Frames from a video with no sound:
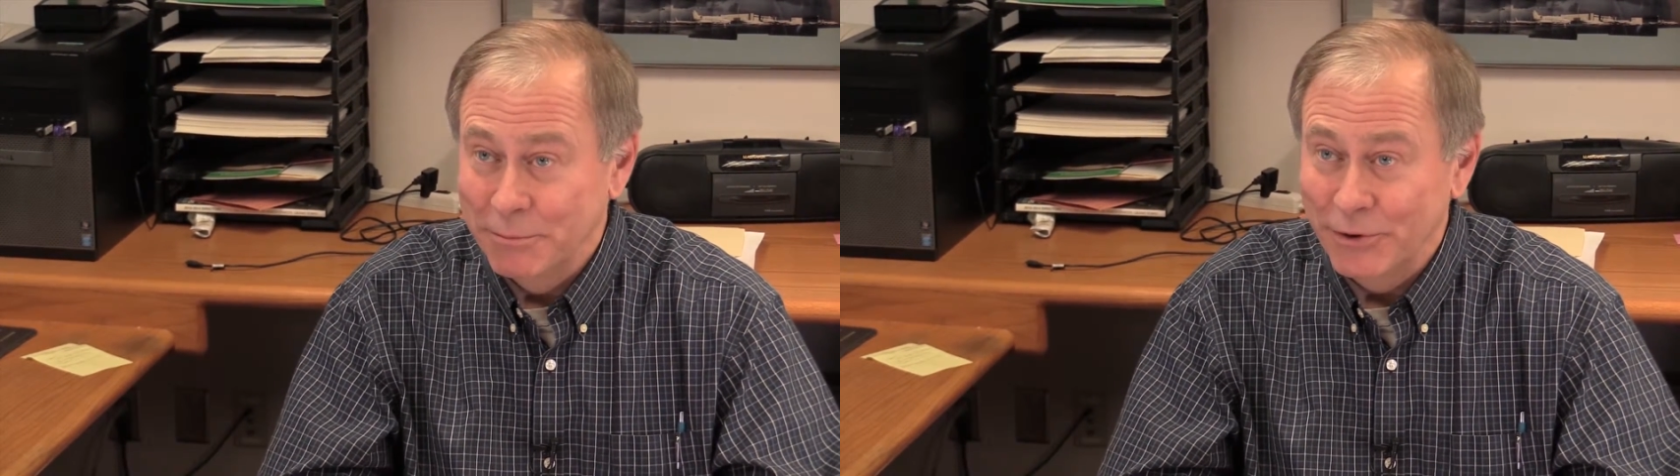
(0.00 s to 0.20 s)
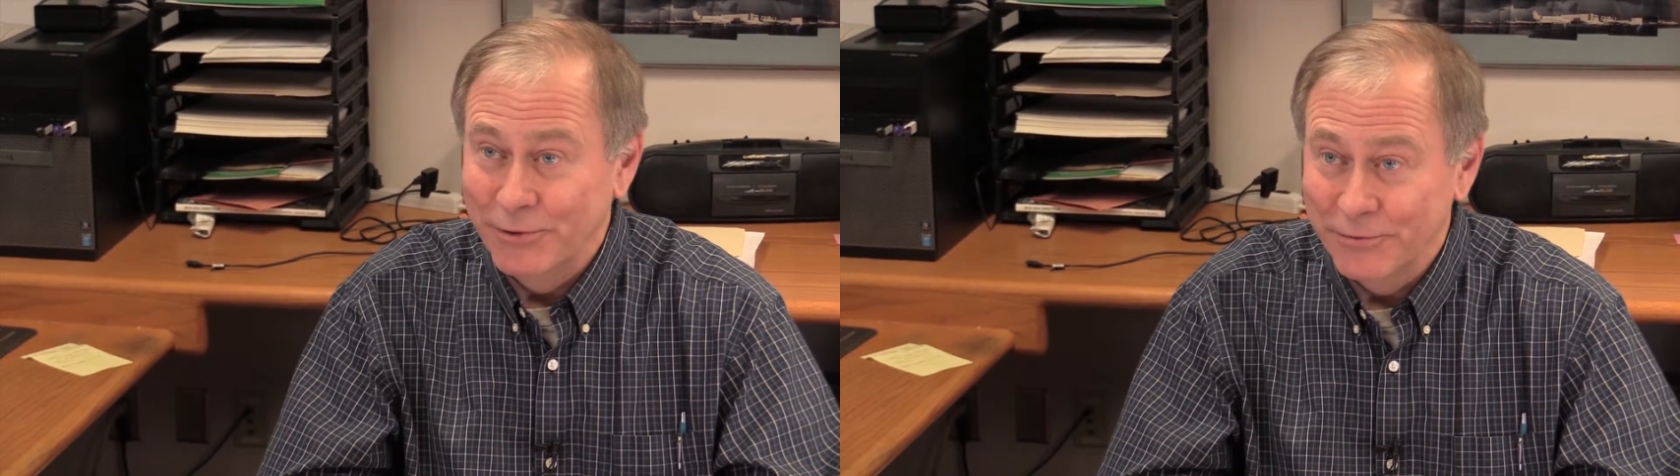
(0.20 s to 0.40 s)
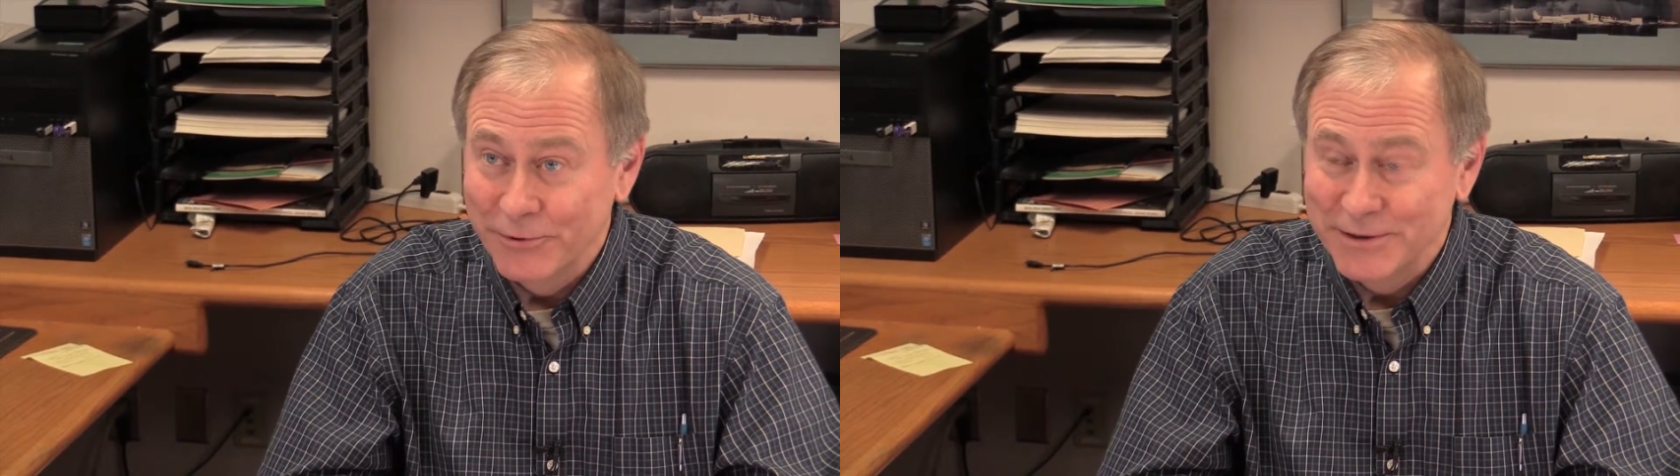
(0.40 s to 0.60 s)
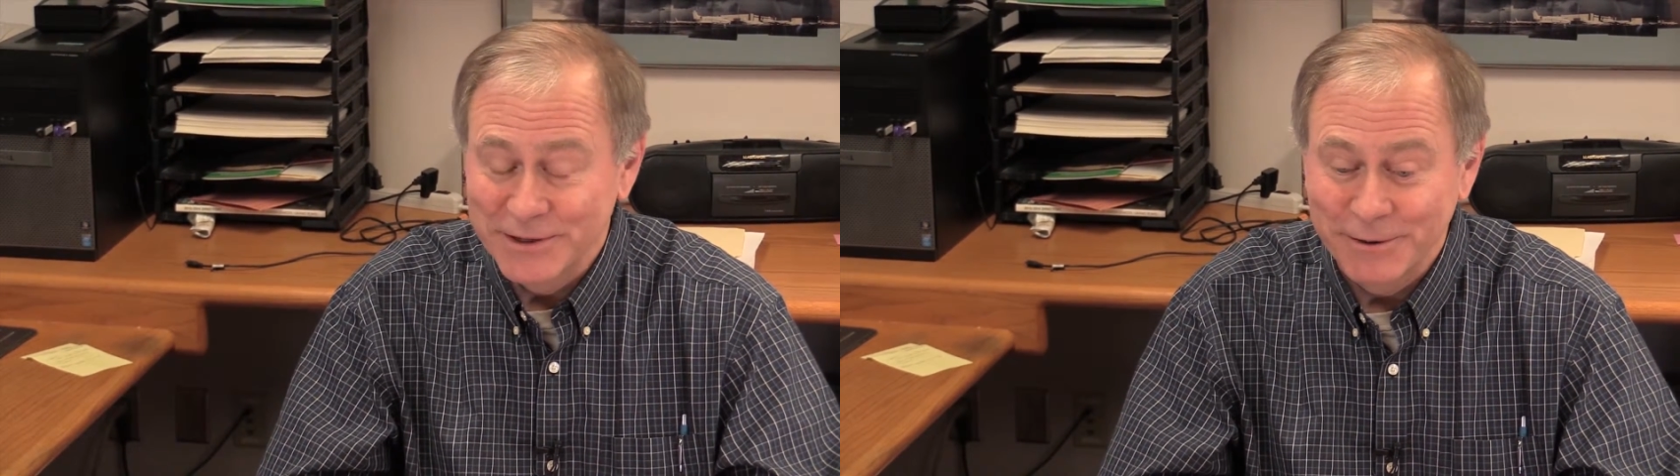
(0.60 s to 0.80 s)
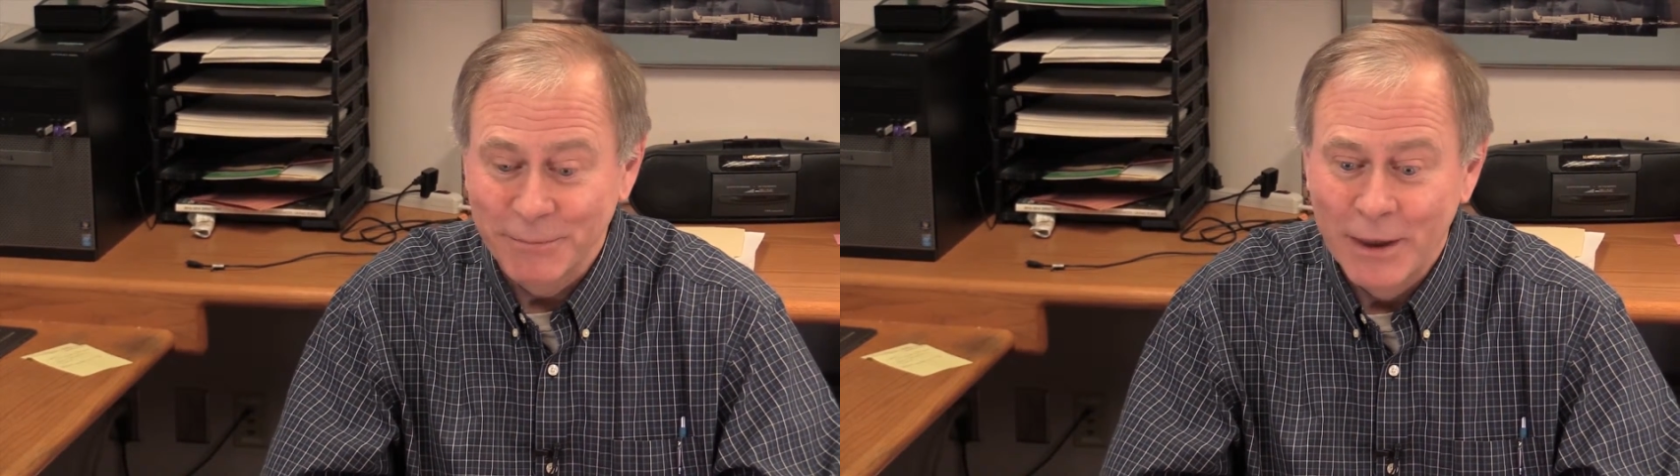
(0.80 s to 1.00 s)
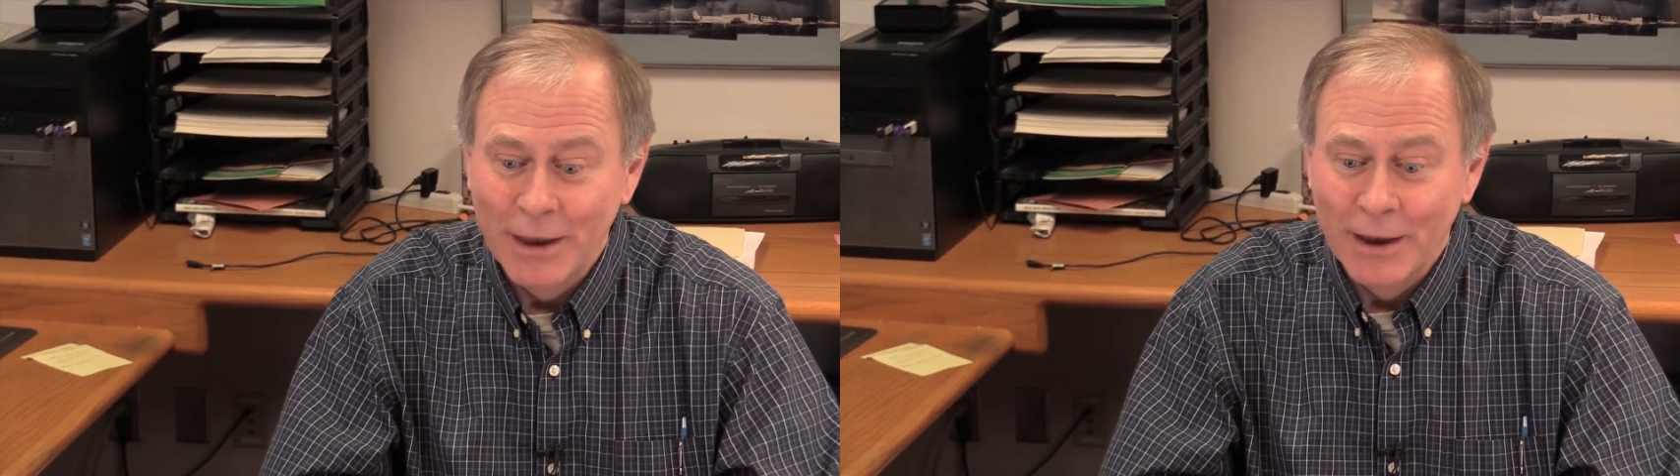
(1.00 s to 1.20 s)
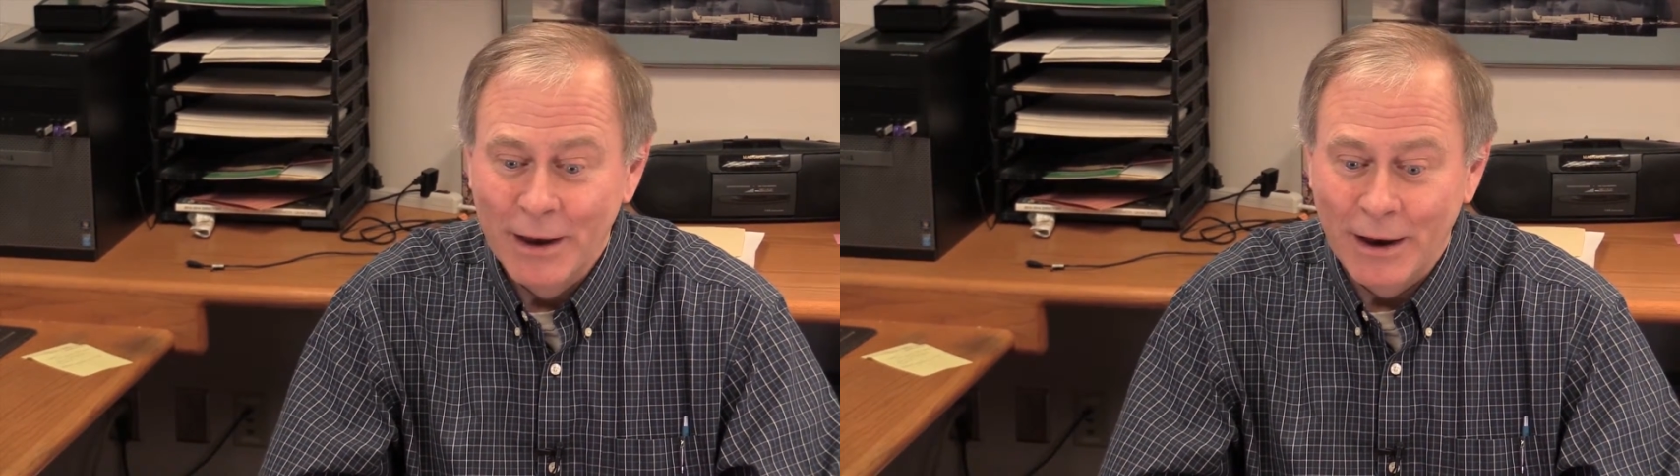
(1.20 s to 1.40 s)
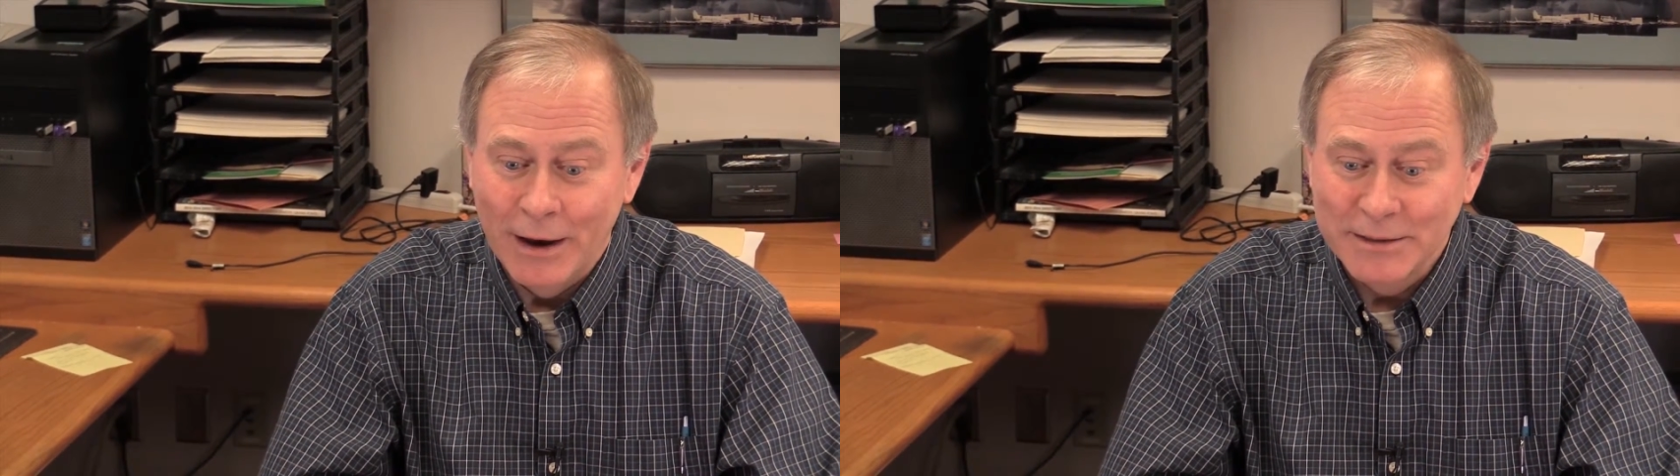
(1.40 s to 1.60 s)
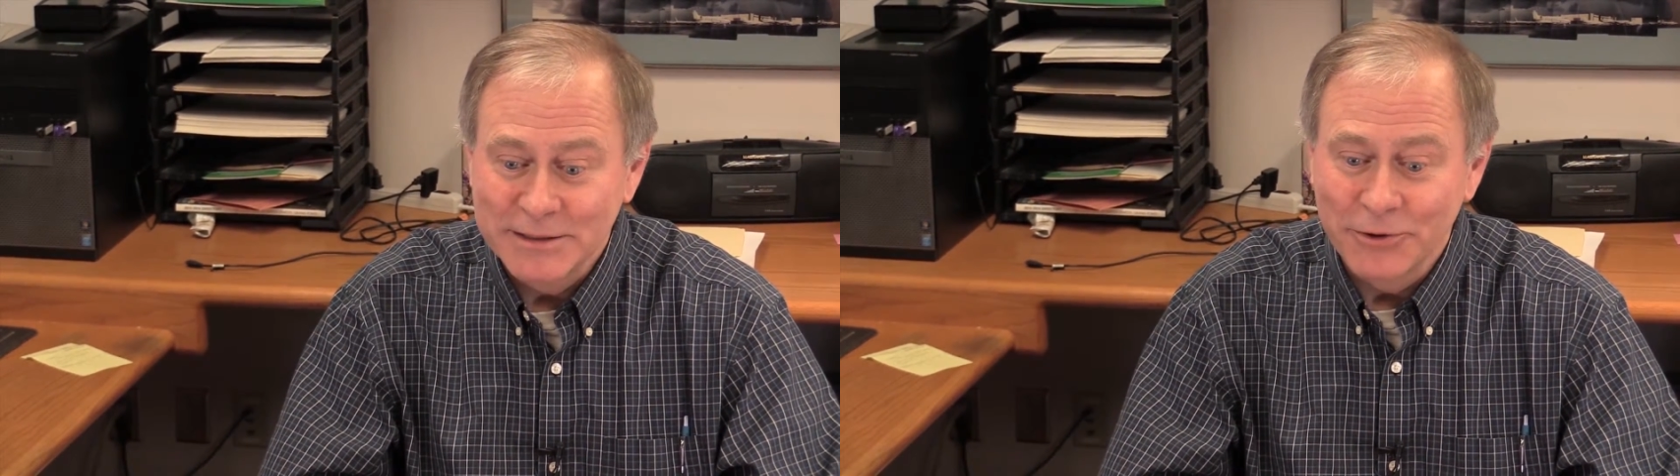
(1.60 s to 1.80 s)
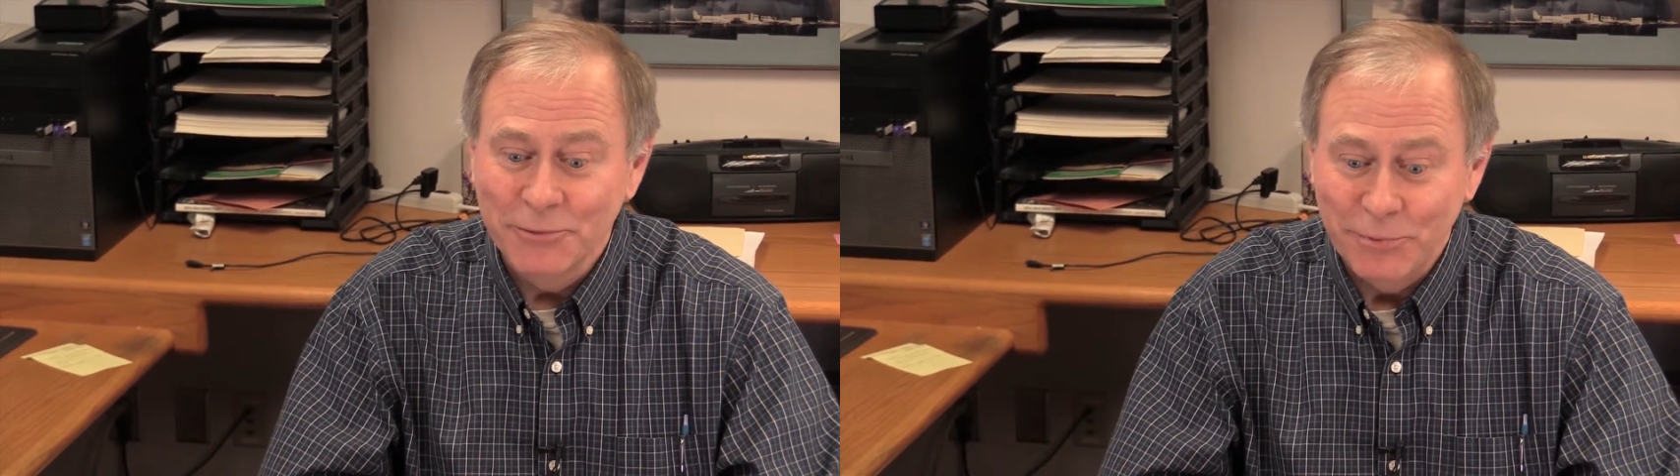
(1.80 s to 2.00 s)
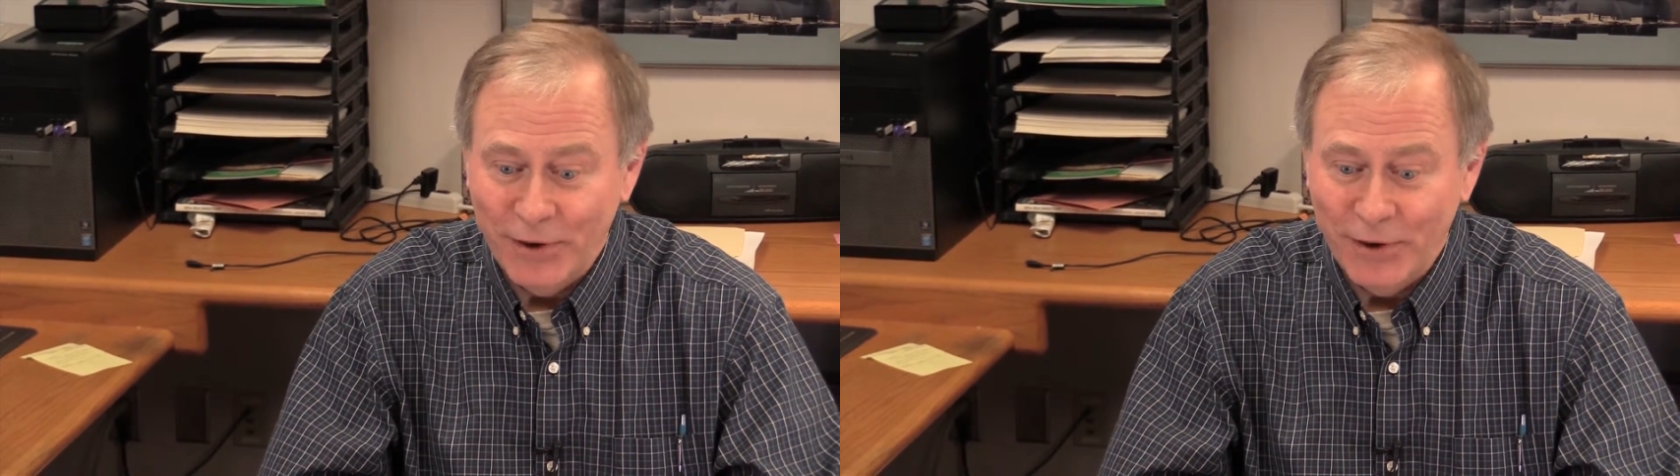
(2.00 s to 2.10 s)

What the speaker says: below freezing. Southern